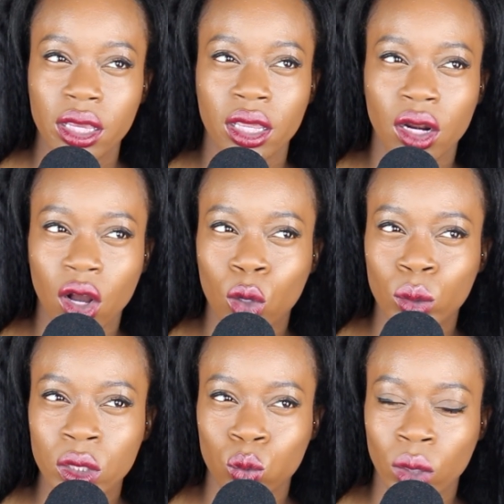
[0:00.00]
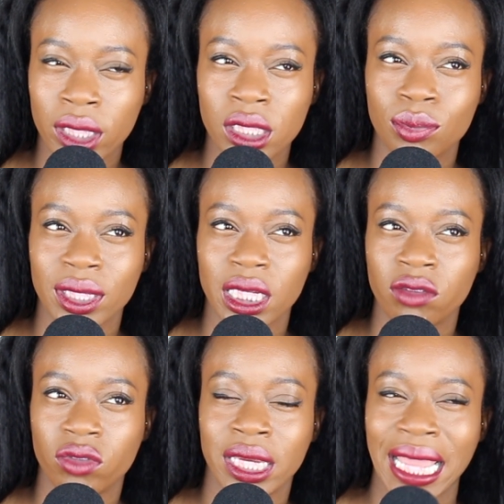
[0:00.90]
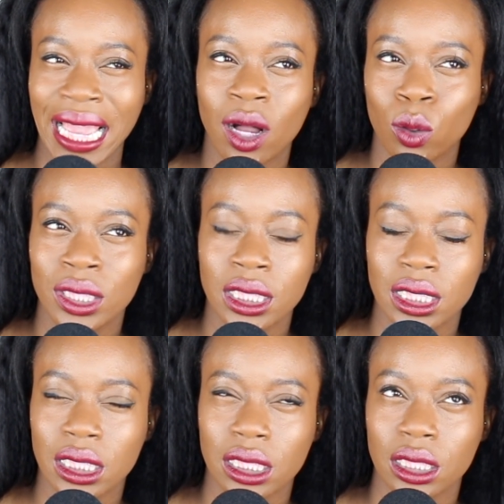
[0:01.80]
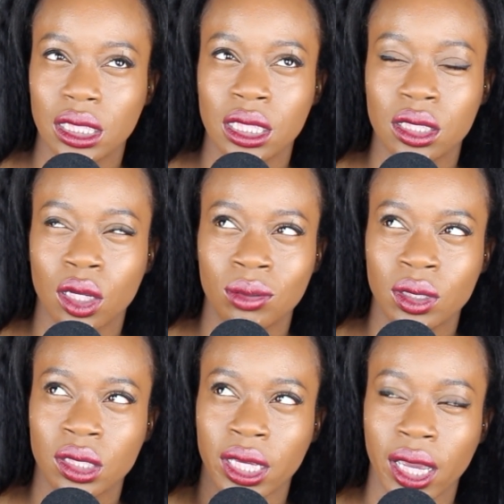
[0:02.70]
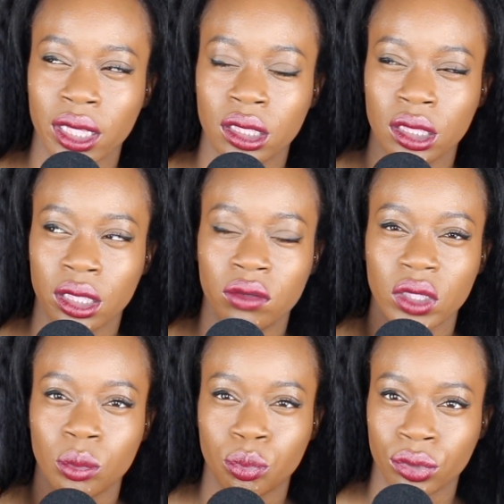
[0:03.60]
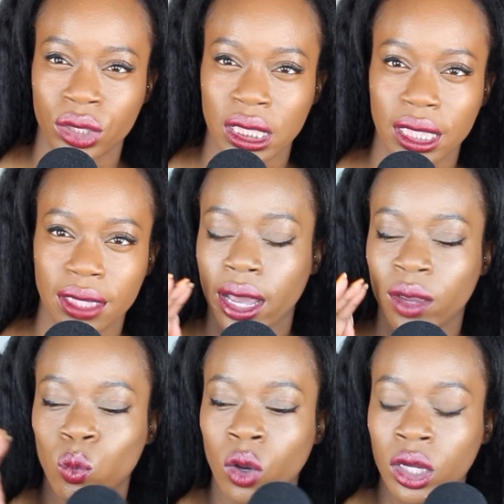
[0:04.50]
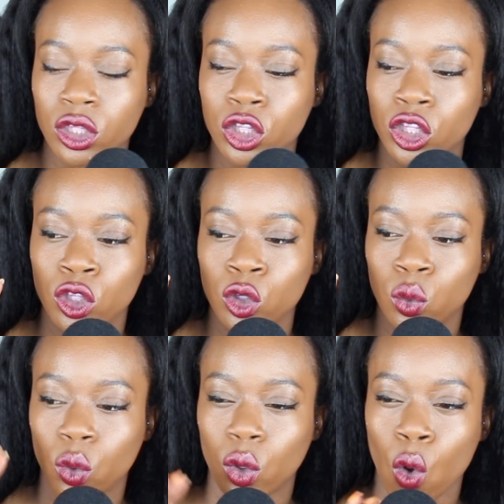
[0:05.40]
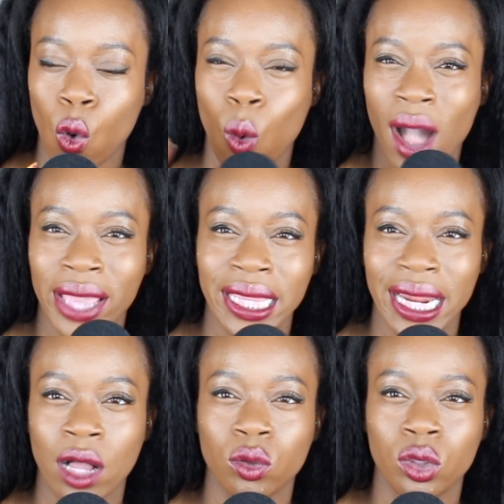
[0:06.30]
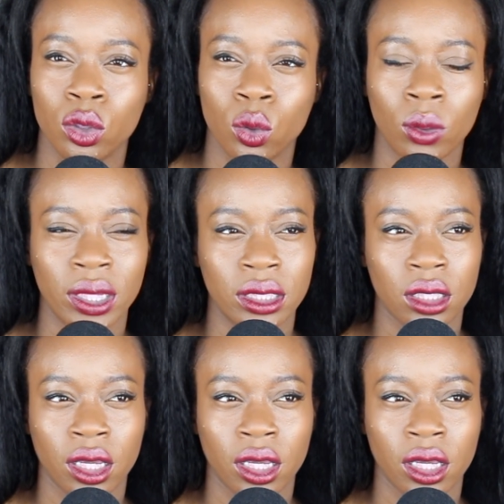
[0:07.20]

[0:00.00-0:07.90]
It always was, but now it's almost like I live and breathe it. I want to quiet out the noise.